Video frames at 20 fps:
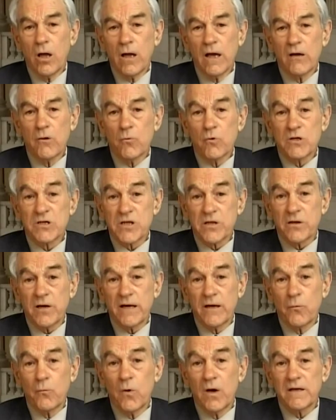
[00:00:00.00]
it was thought
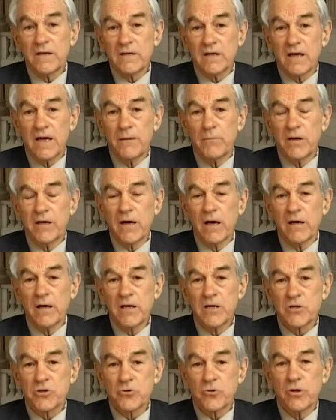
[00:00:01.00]
at one time in our
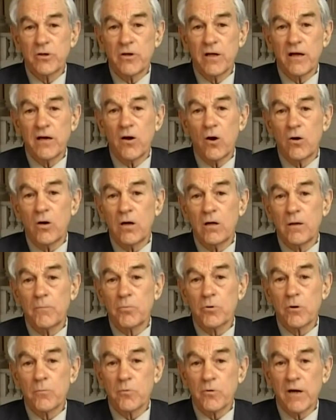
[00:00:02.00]
history that all
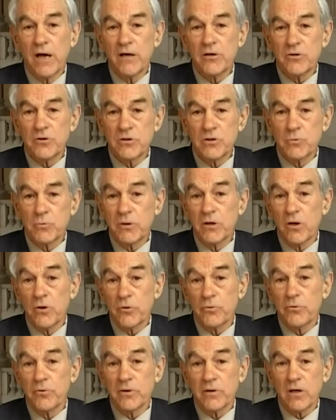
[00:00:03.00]
appropriations would go
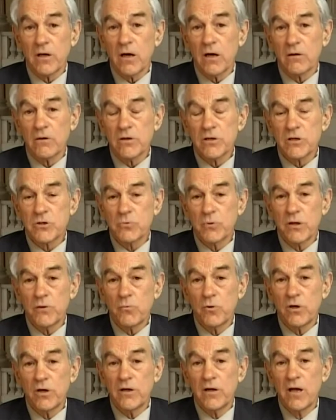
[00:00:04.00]
through the Congress. We
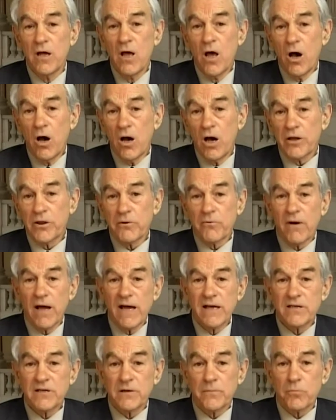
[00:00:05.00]
would
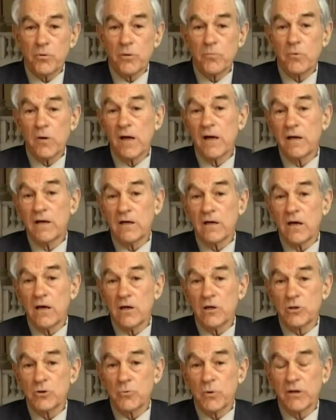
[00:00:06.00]
authorize and appropriate, and the
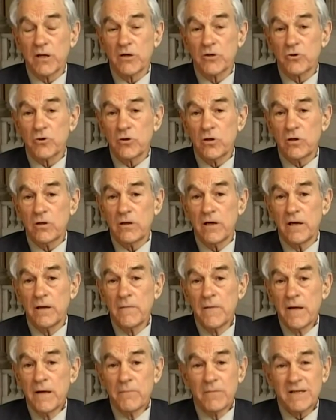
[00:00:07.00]
Congress would control it.
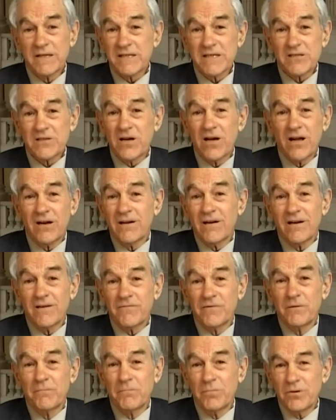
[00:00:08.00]
But this is all
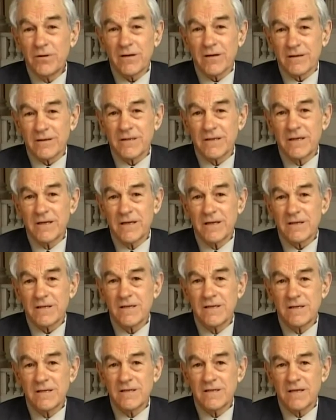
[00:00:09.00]
off the books. This
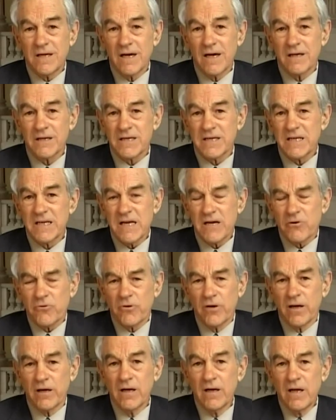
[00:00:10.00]
is
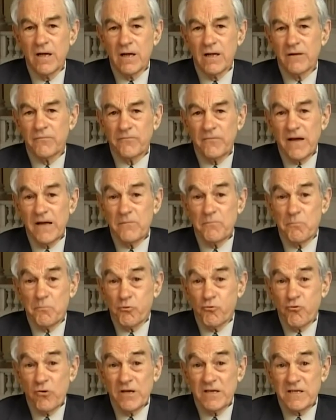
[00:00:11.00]
secret. The Fed
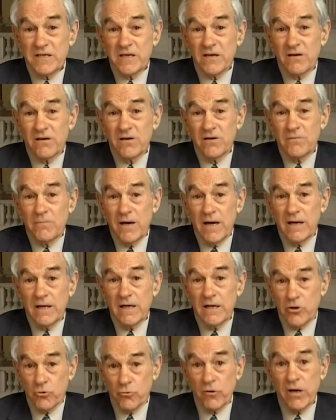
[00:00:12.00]
prints their own
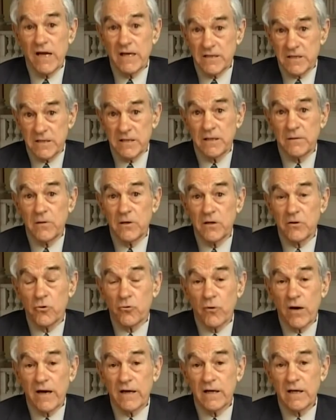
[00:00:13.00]
money, creates the
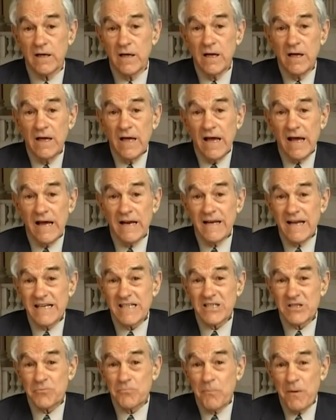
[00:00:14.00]
credit, and they
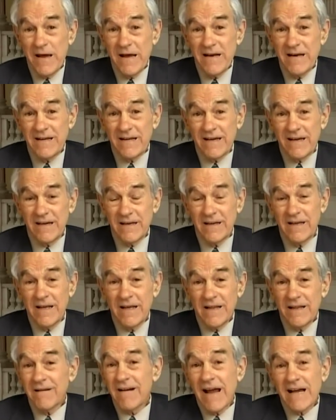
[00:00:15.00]
spend it.
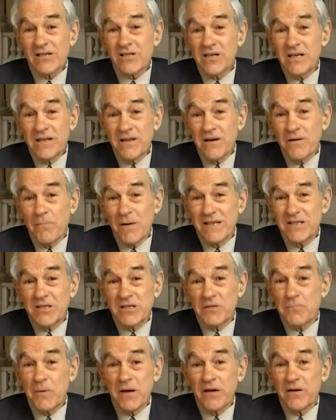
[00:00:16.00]
Their
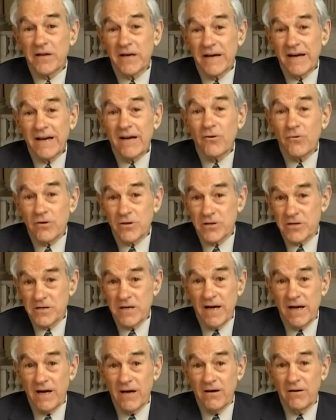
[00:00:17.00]
budget's bigger than ours
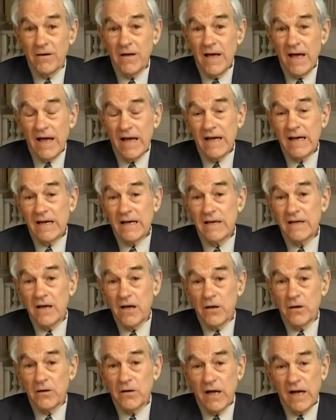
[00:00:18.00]
now. And
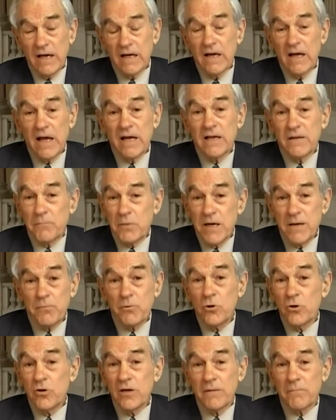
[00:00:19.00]
And the
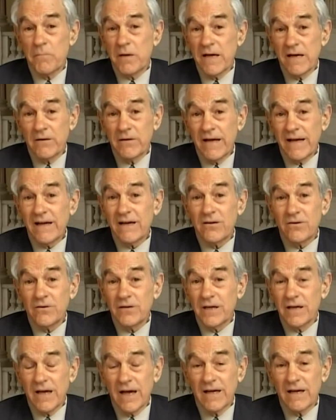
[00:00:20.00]
people who get bailed
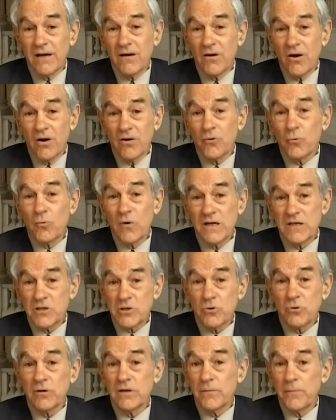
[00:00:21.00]
out are the ones
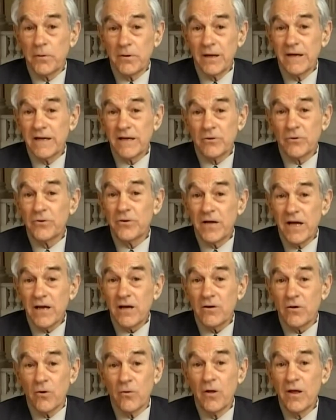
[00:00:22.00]
who are in the political
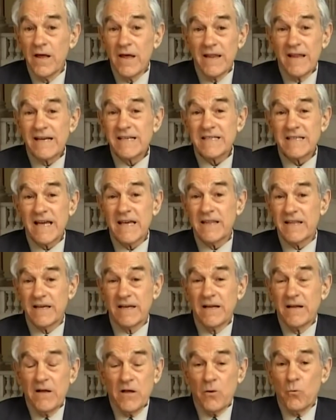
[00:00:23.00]
know. They say that
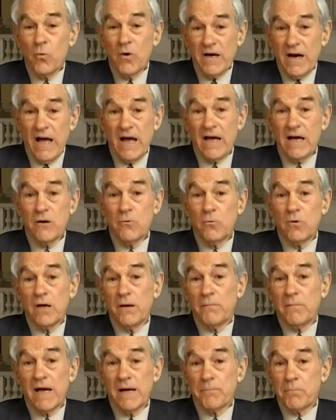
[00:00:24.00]
what I
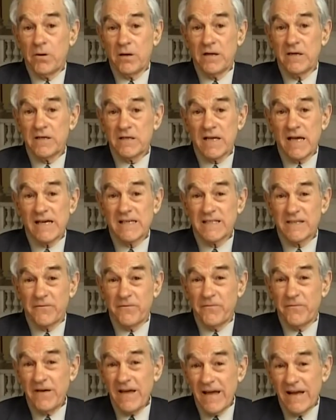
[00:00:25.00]
want might politicize the
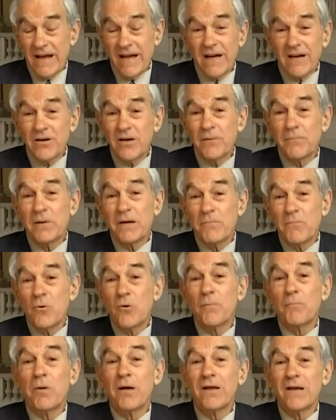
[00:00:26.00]
Fed. How could it be
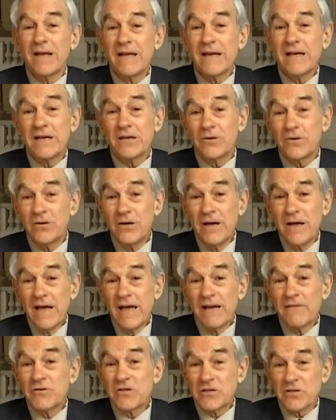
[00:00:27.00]
more political
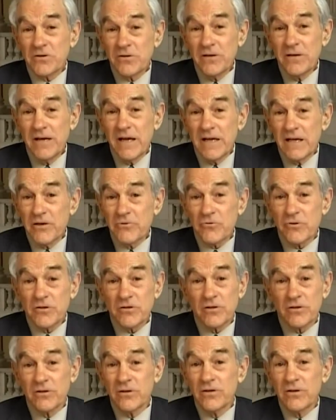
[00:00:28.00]
if certain
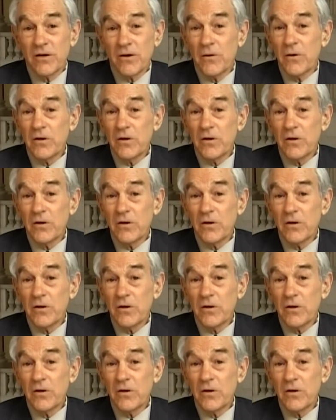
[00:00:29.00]
interests are,